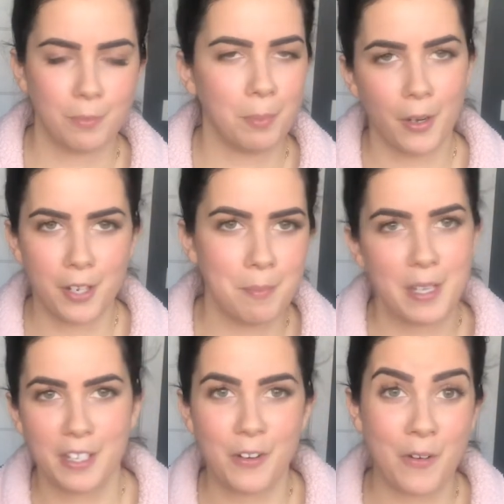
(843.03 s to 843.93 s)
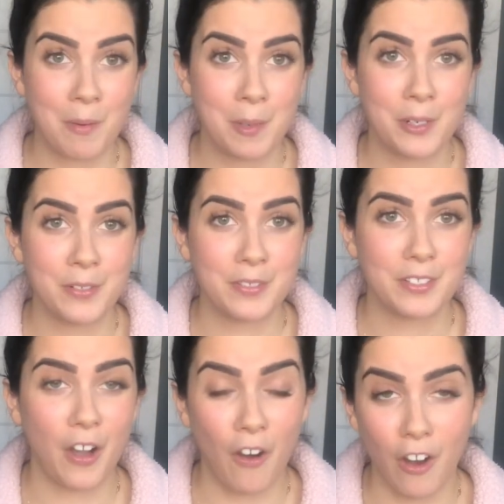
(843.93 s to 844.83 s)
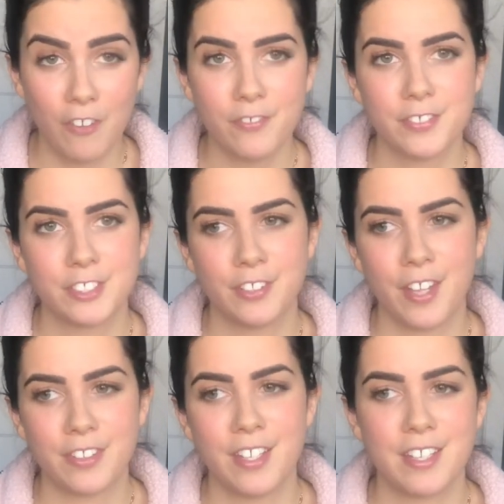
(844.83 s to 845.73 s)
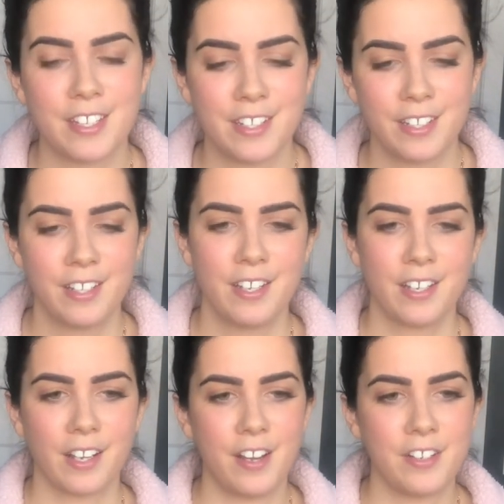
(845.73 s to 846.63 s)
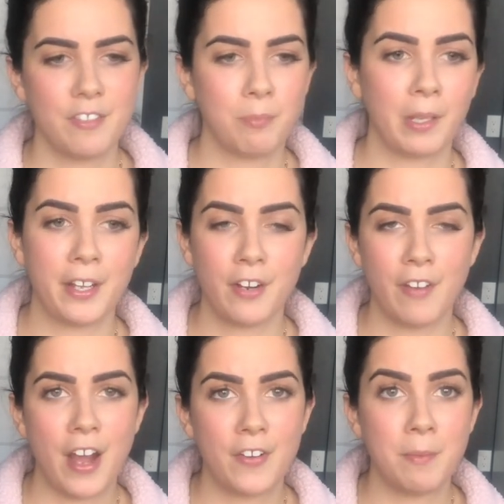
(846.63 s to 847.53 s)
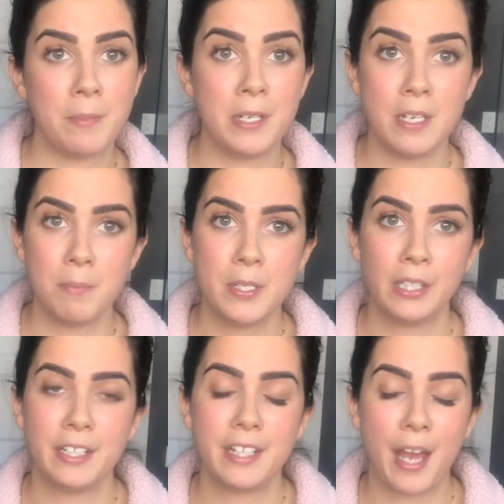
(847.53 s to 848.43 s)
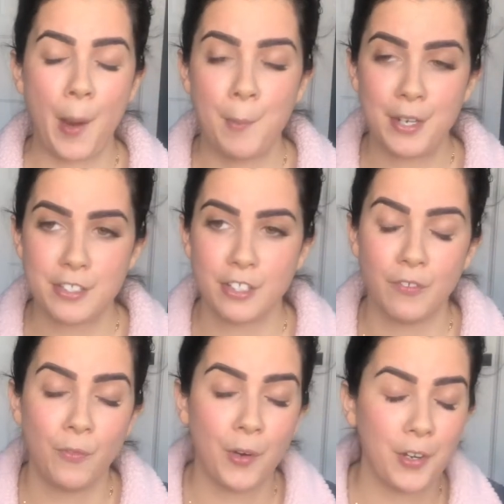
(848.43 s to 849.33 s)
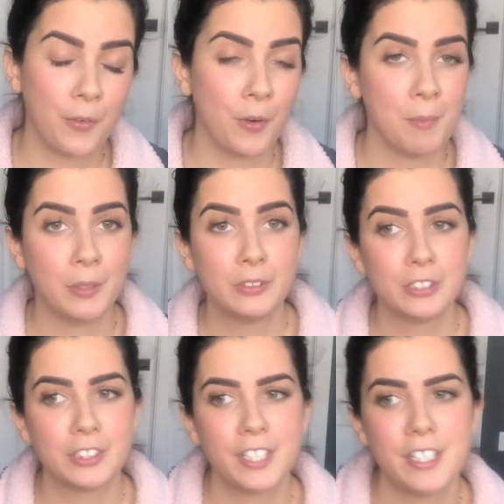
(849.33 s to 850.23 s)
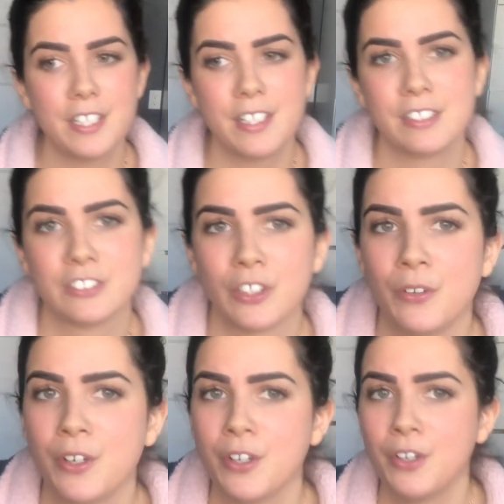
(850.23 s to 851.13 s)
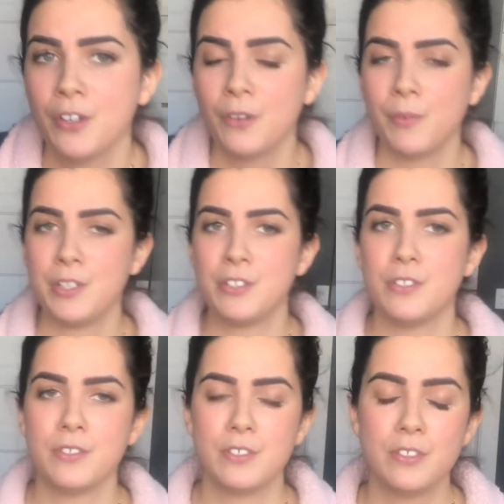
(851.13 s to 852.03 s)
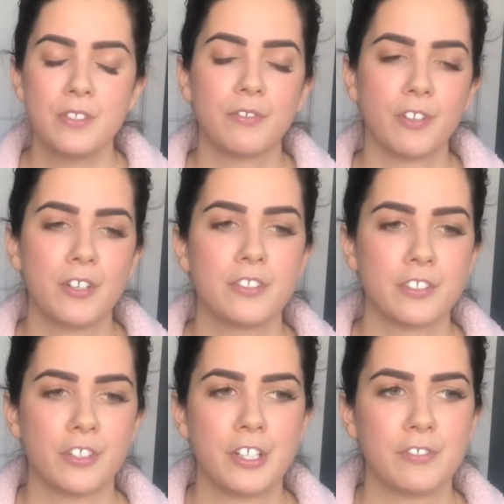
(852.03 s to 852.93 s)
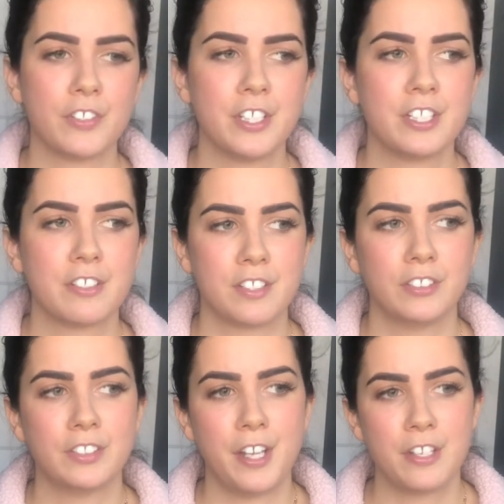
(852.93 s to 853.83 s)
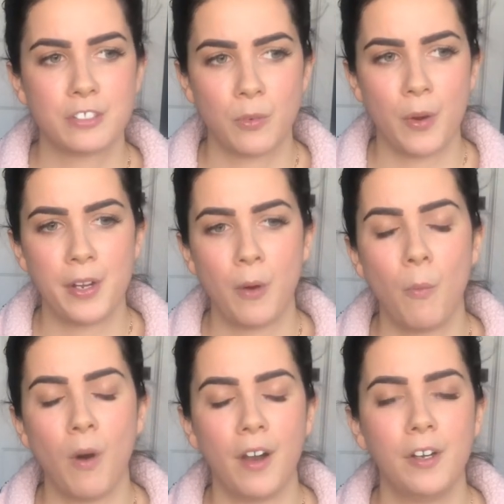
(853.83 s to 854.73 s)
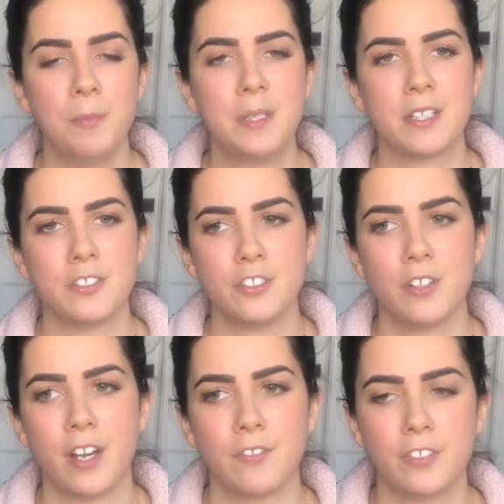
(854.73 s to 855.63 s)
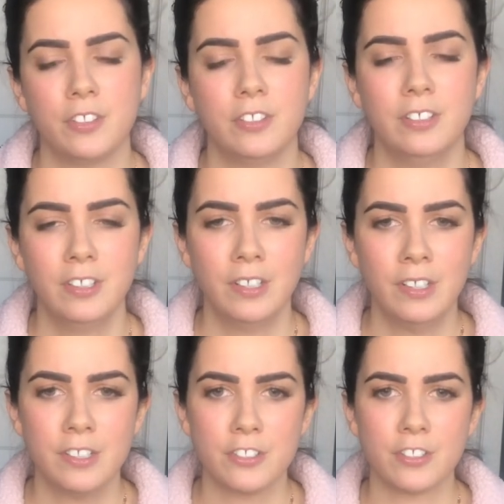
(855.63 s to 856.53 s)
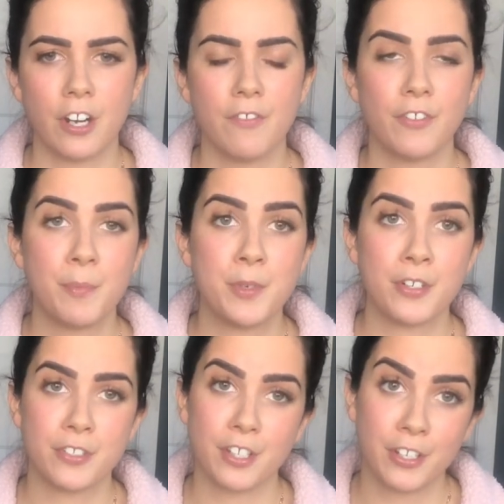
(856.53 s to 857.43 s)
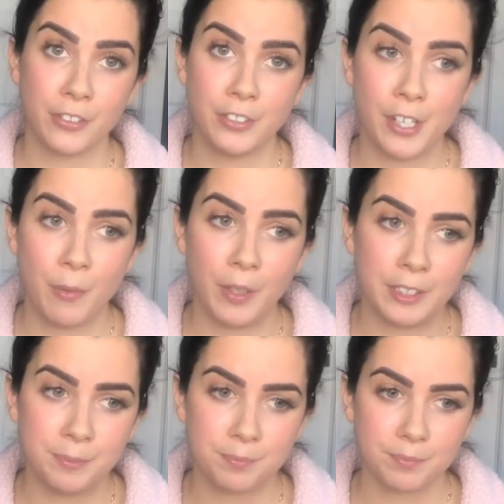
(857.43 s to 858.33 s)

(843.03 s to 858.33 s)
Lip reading: body making hormones off so that they can kind of play around and manipulate how much of what hormones you're getting. And so when you do the frozen transfer, it still takes quite a while because you have to start from your cycle day one.